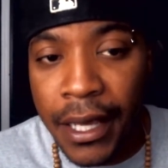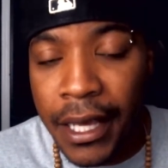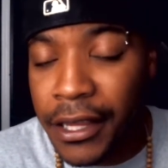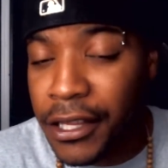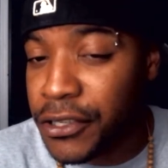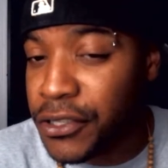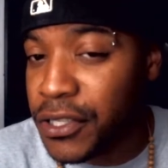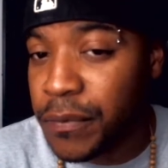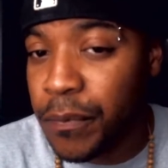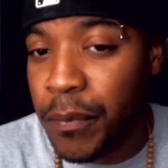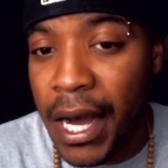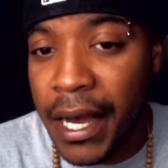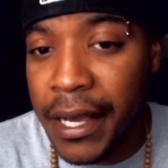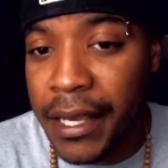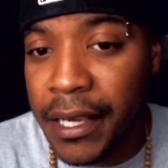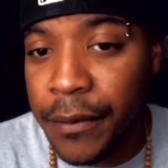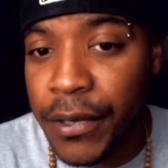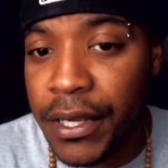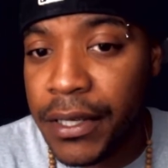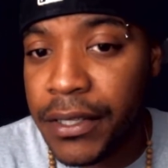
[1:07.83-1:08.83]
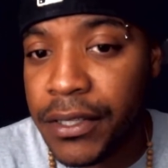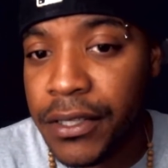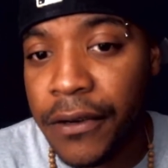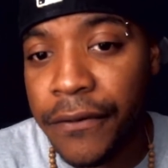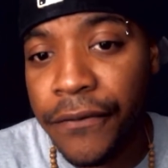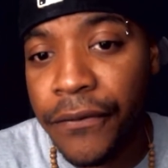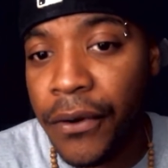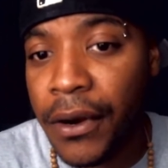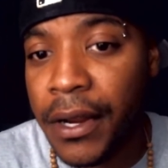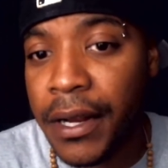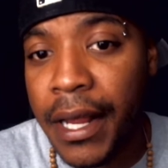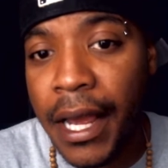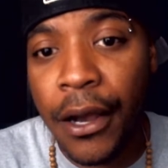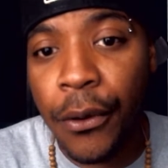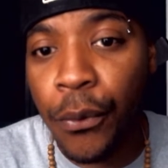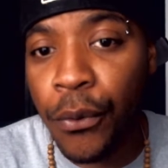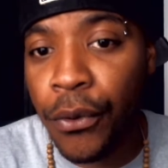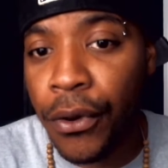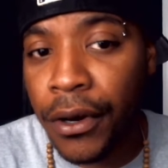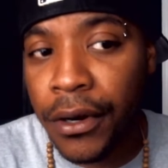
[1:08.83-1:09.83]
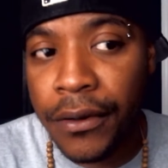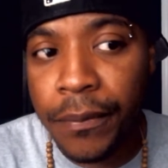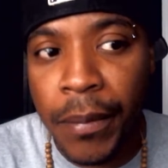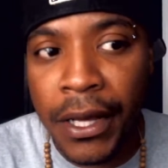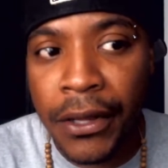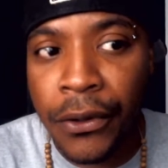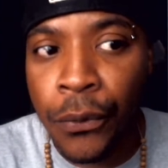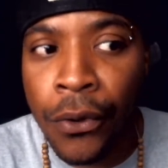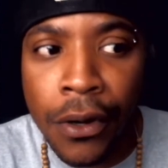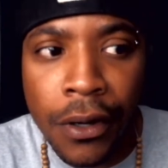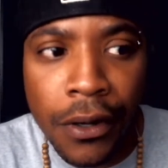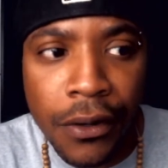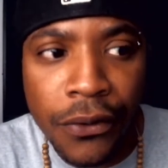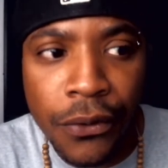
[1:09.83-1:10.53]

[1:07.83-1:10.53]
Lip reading: They're just buying it because their friend at work by the water